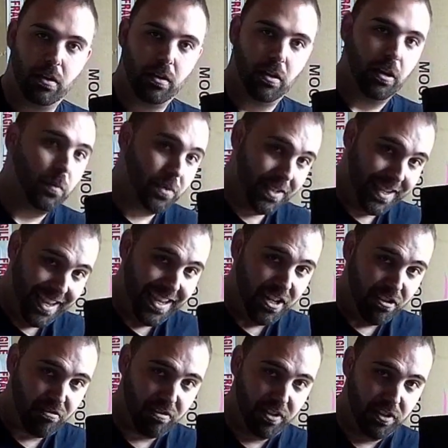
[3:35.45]
helps to
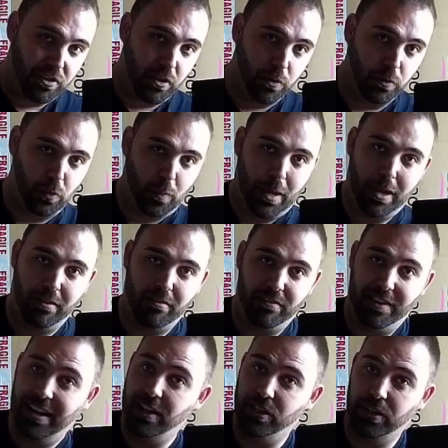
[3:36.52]
increase the horsepower of
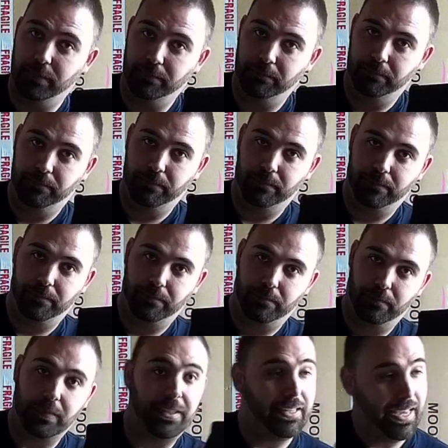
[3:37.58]
an engine.
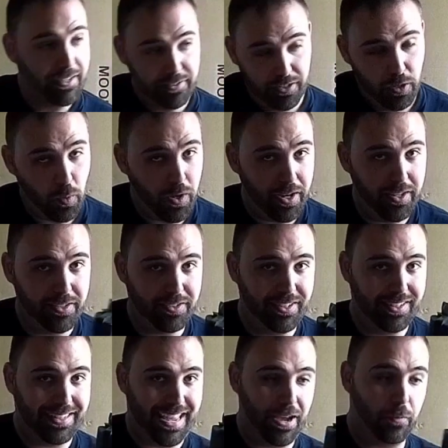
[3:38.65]
Yes, it quietens
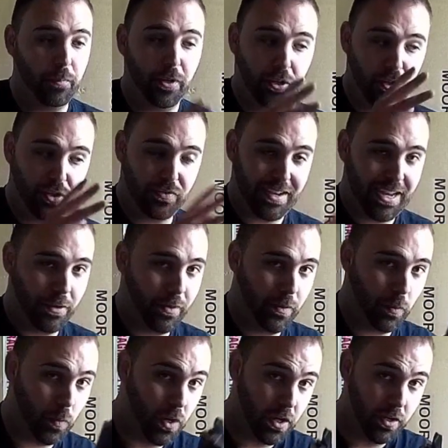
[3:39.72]
it down because of how it
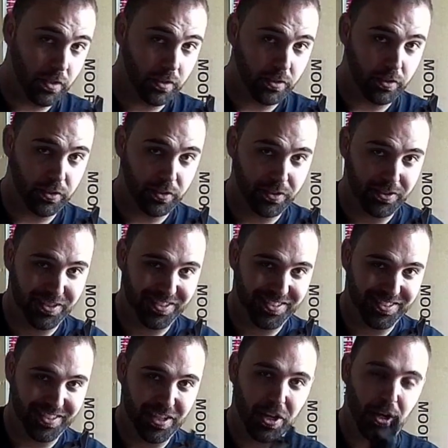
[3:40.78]
works,
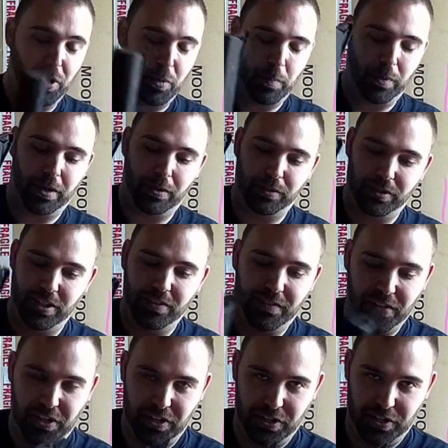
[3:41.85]
but I'll see if
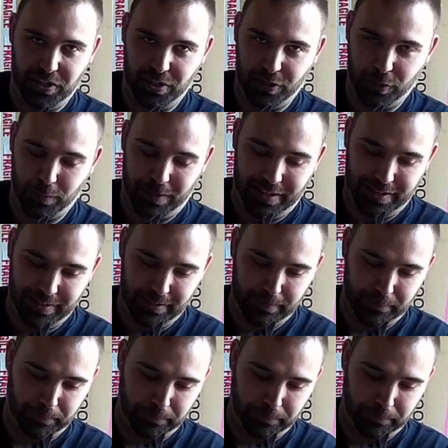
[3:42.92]
I can explain it,